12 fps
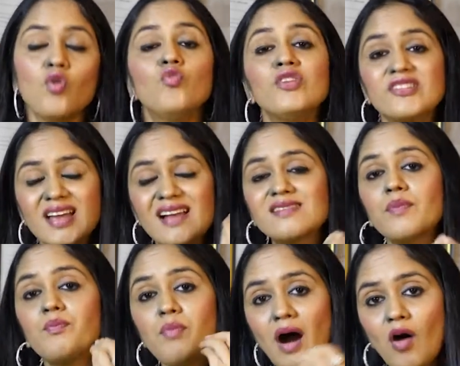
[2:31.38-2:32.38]
which has a
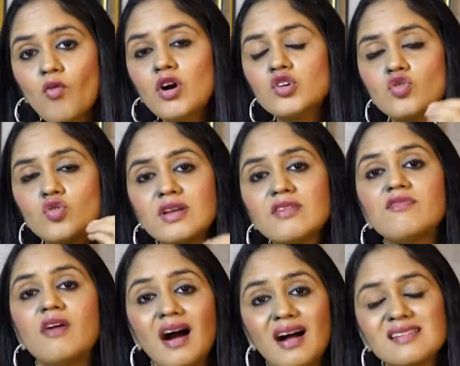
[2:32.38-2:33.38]
power to give
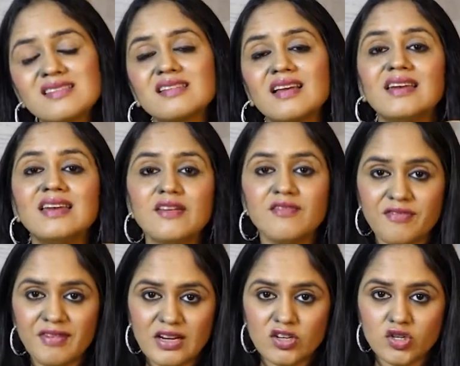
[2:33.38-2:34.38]
us an
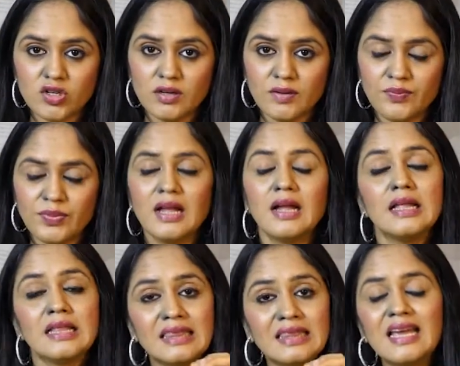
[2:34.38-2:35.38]
infection,
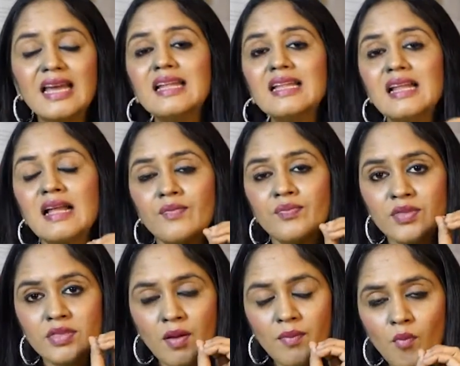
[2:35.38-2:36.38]
then
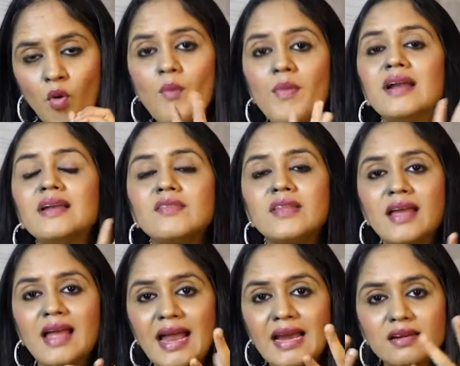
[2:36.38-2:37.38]
the moment
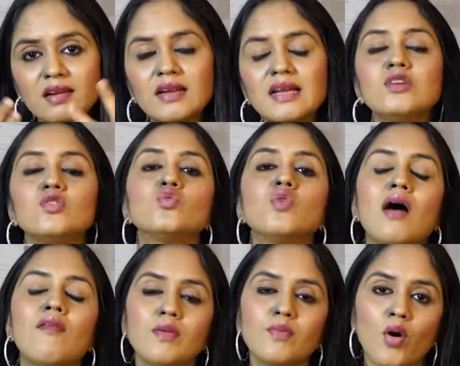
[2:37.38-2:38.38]
they enter into
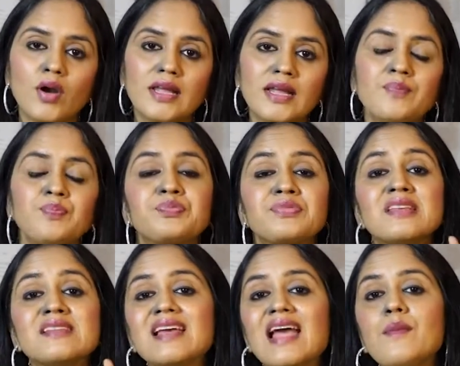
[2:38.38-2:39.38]
our body,
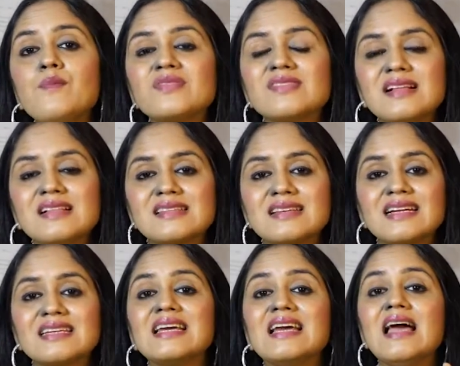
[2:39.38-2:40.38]
these M cells
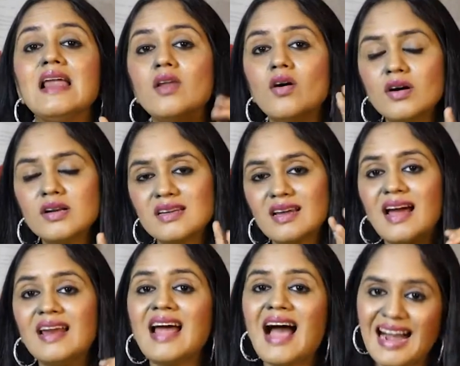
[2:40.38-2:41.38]
get alert
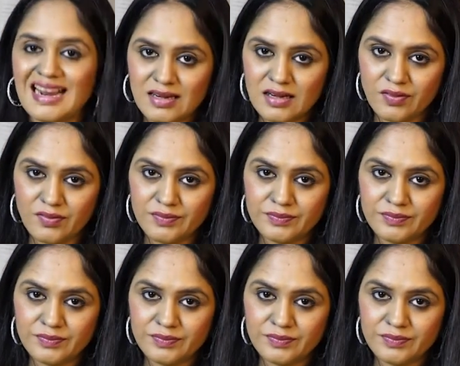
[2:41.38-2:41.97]
and active.